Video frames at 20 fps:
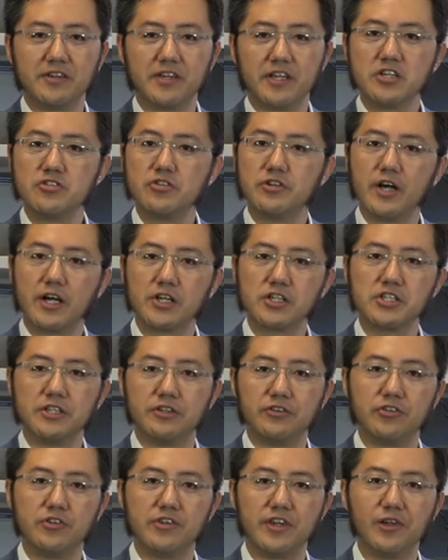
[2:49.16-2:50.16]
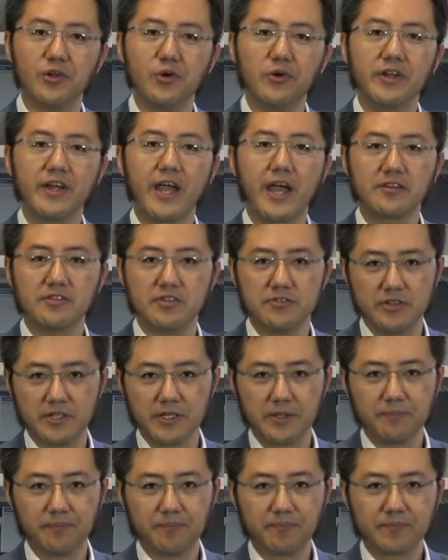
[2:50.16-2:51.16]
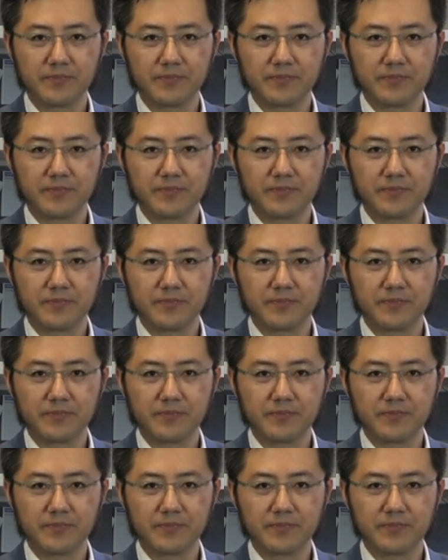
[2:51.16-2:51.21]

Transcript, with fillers: the introduction to the learning activity.